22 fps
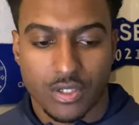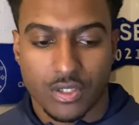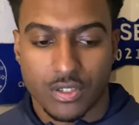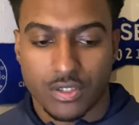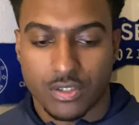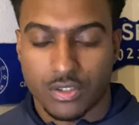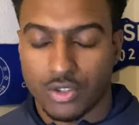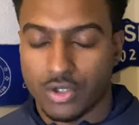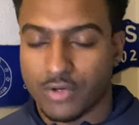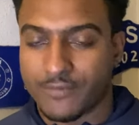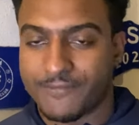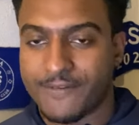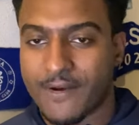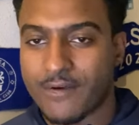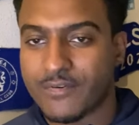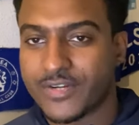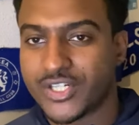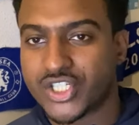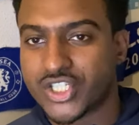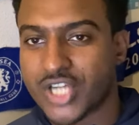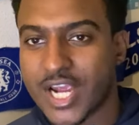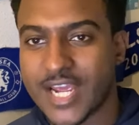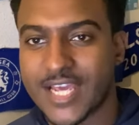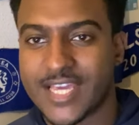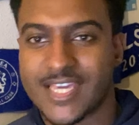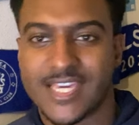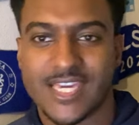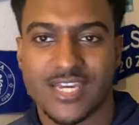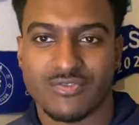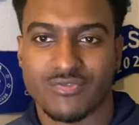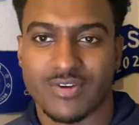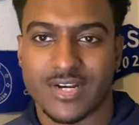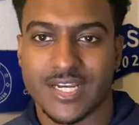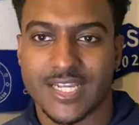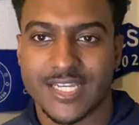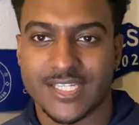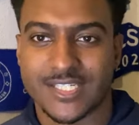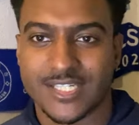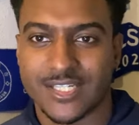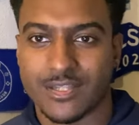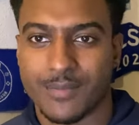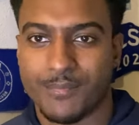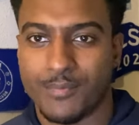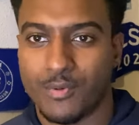looked very shaky in
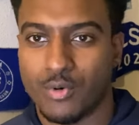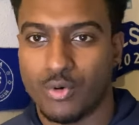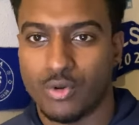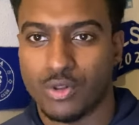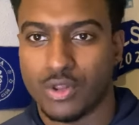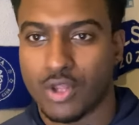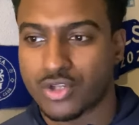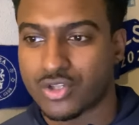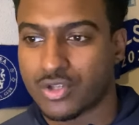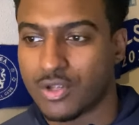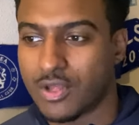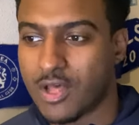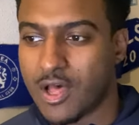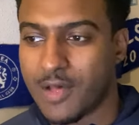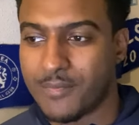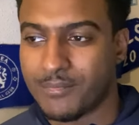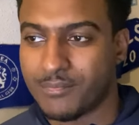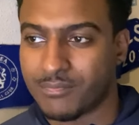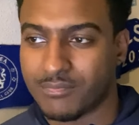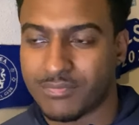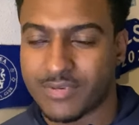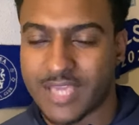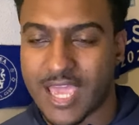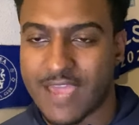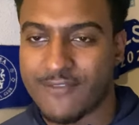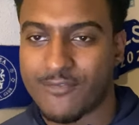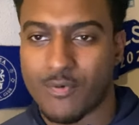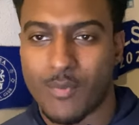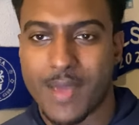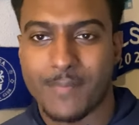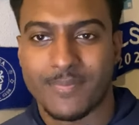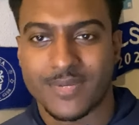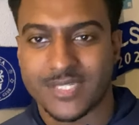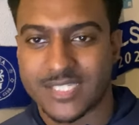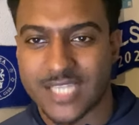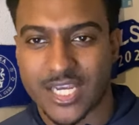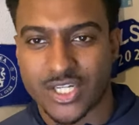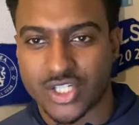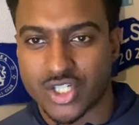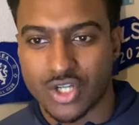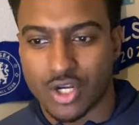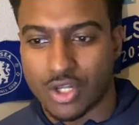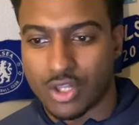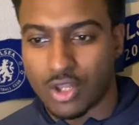releasing the ball, lost, um, gave away
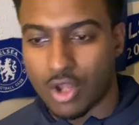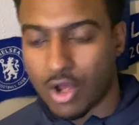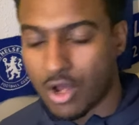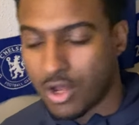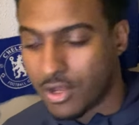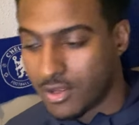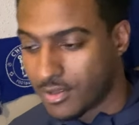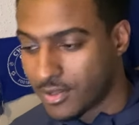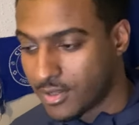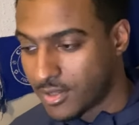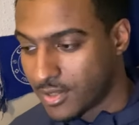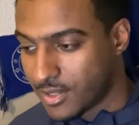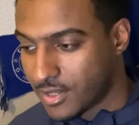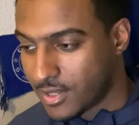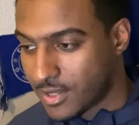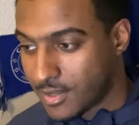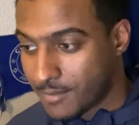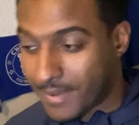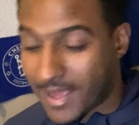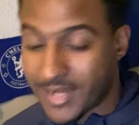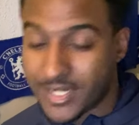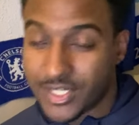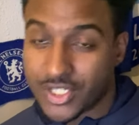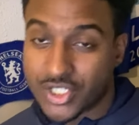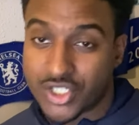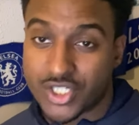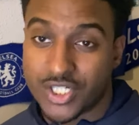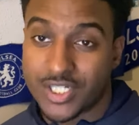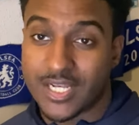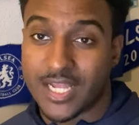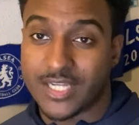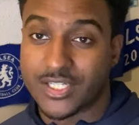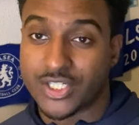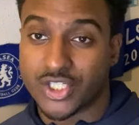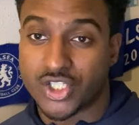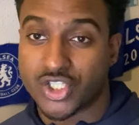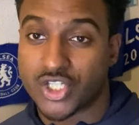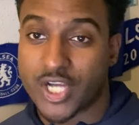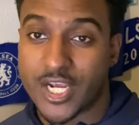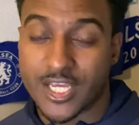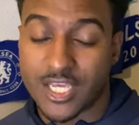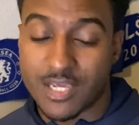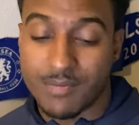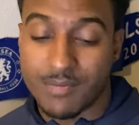possession a lot. Badiashile had his shaky